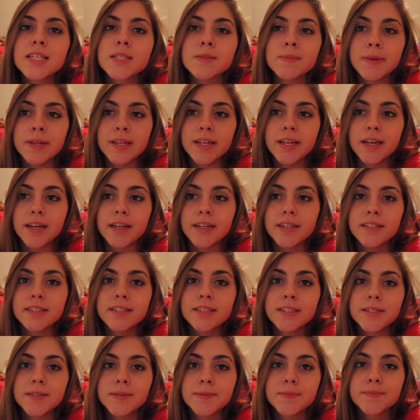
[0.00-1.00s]
is
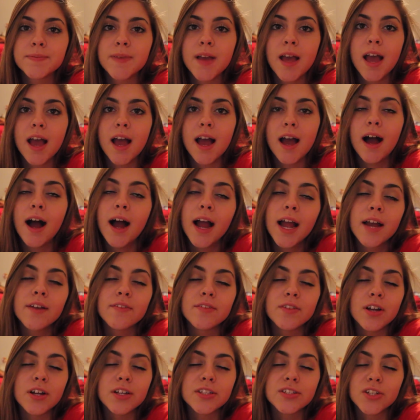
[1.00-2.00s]
midnight. I have
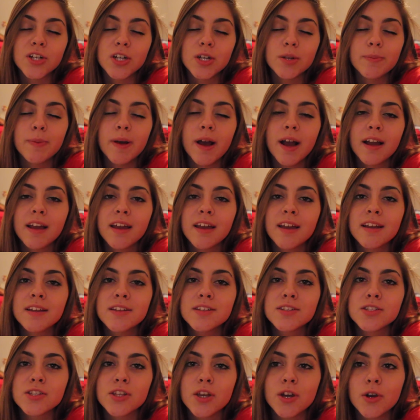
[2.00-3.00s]
not started packing,
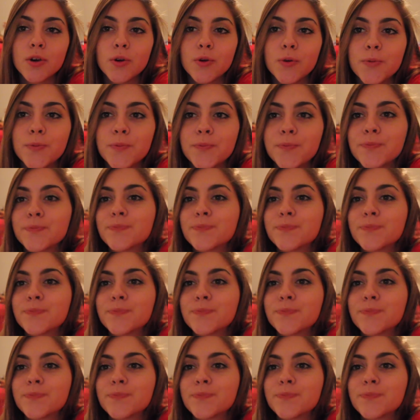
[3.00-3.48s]
so.